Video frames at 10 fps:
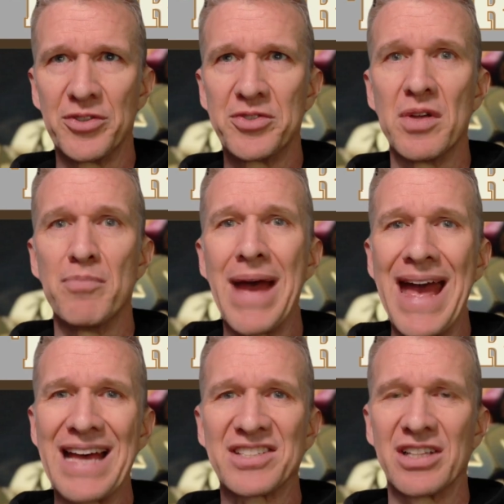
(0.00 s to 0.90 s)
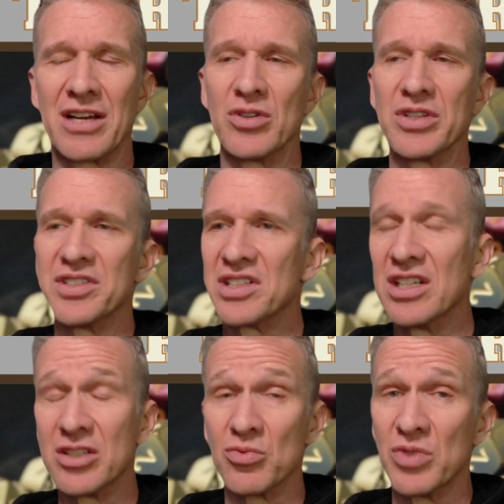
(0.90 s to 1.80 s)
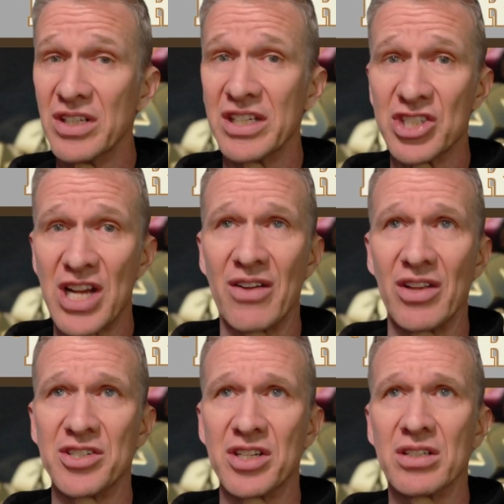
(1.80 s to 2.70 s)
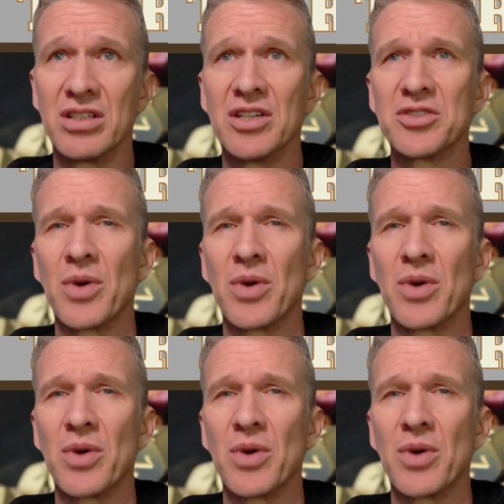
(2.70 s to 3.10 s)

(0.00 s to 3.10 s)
to the mass level is really challenging. So